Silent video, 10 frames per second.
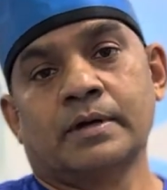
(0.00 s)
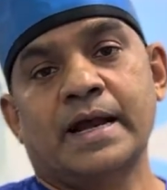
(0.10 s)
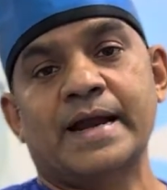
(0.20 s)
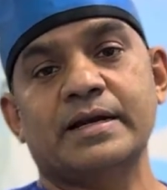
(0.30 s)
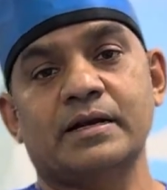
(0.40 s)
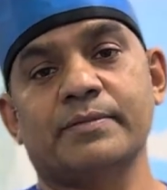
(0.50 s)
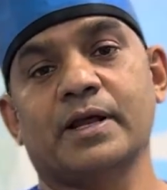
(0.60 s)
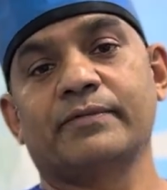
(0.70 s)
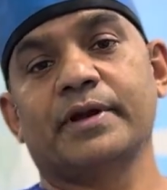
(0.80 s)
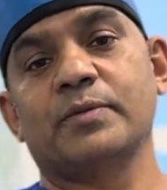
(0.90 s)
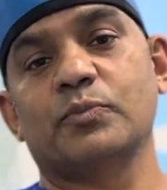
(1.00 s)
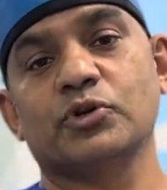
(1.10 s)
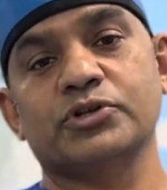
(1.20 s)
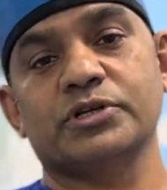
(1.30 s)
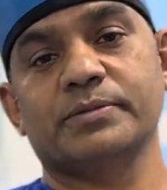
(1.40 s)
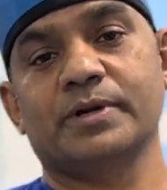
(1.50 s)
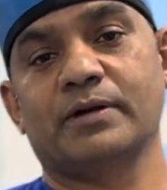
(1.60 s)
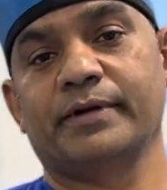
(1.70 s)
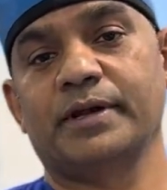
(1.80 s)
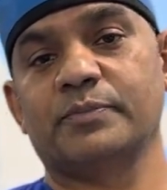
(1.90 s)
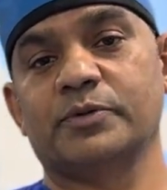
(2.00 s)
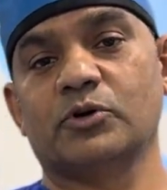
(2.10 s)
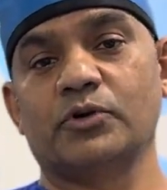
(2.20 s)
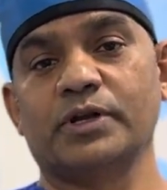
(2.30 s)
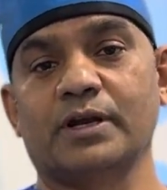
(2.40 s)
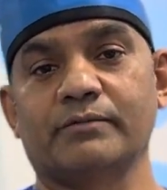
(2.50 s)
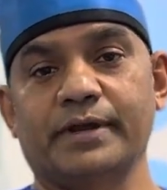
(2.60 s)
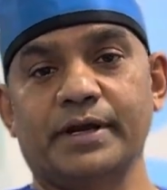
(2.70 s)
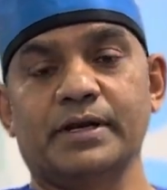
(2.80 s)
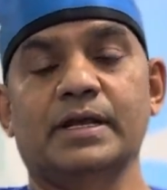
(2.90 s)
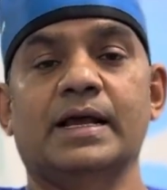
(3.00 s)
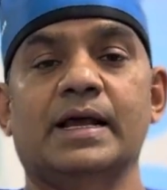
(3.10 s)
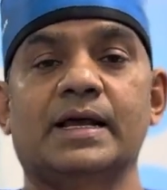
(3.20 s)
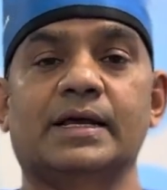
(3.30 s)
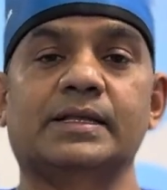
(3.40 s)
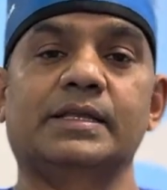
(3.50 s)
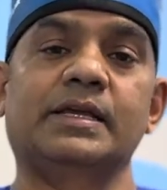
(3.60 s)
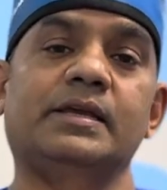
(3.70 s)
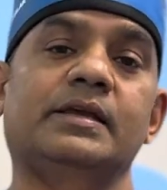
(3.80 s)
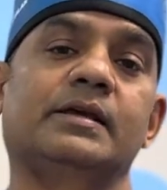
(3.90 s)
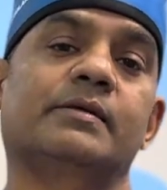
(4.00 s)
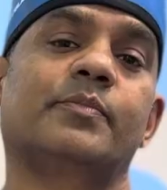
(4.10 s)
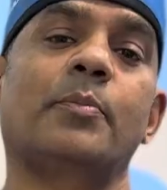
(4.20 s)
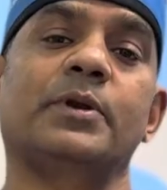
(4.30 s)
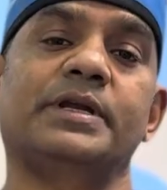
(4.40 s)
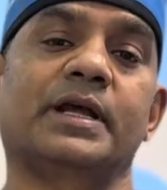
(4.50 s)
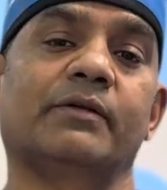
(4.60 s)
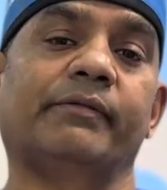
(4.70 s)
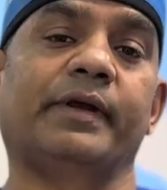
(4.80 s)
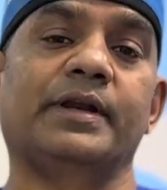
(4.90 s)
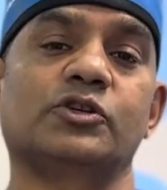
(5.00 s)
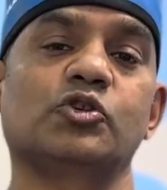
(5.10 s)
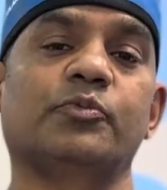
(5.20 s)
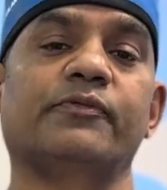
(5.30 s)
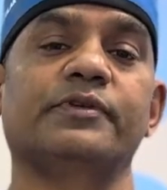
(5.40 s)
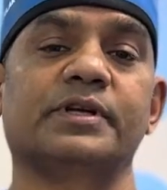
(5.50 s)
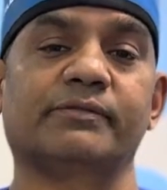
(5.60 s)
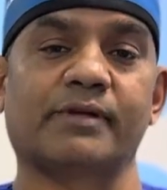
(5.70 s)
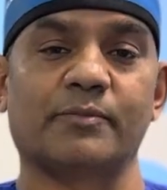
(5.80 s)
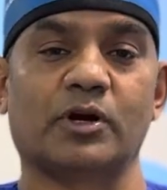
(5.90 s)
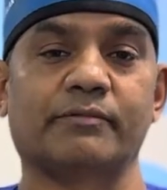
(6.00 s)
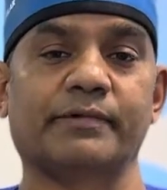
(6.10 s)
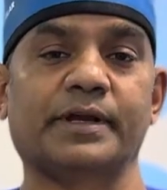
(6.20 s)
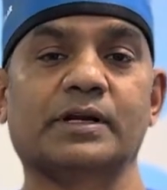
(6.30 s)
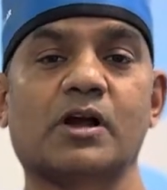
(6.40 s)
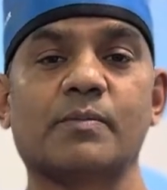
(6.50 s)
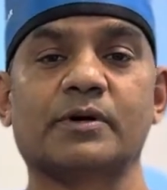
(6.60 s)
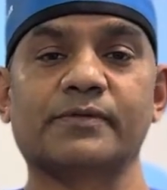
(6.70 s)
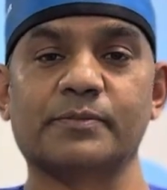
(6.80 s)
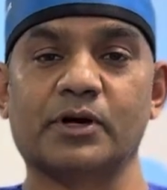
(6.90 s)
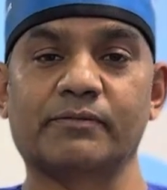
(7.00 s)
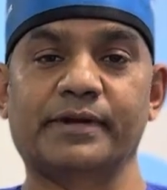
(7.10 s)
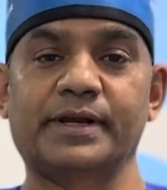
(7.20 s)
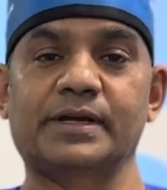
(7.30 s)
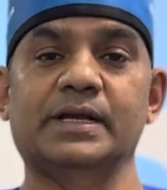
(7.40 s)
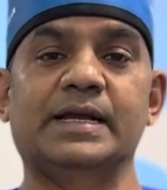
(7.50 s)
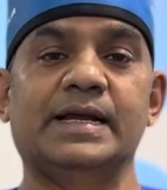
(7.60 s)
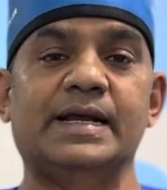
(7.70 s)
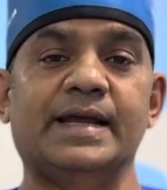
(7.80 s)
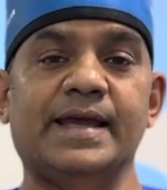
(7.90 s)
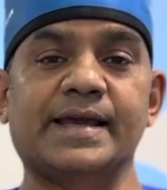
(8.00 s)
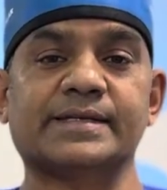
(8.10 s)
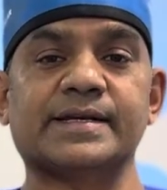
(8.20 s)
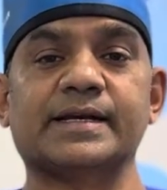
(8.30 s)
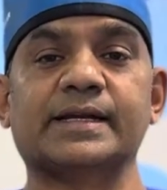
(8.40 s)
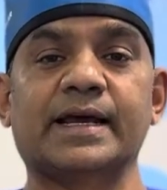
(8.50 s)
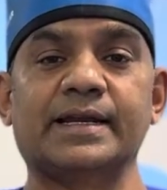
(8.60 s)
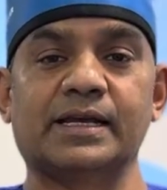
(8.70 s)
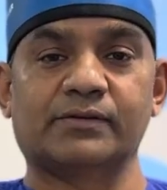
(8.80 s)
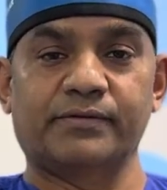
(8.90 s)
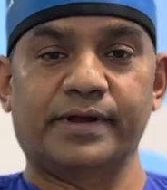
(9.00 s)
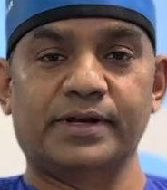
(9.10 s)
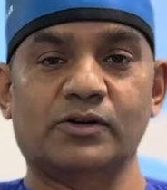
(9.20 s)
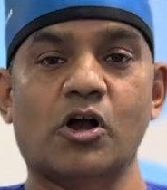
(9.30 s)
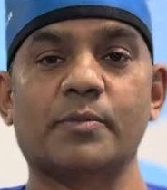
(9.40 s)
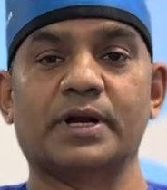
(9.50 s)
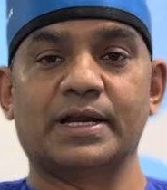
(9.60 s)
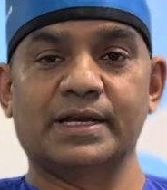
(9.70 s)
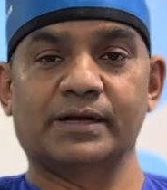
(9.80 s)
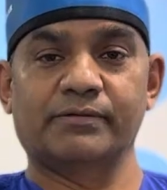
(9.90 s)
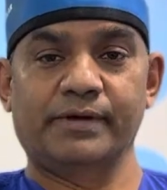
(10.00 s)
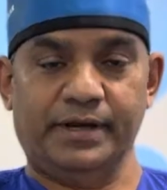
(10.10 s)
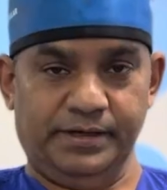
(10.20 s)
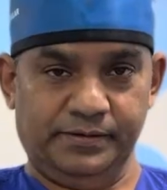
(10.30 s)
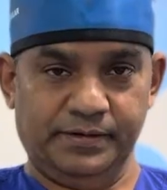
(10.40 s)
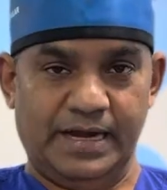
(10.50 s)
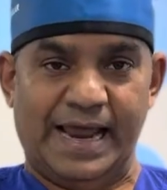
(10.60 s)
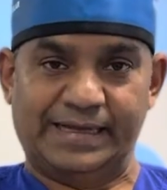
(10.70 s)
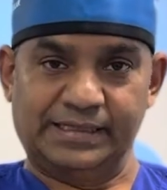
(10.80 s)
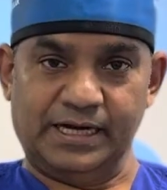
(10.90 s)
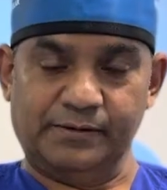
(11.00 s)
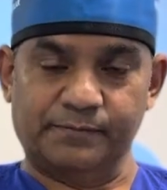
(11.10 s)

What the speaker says: antitibial vein, postertibial vein, peroneal vein, the popliteal vein, superficial femoral vein, common femoral vein, external iliac vein, common iliac vein, like that.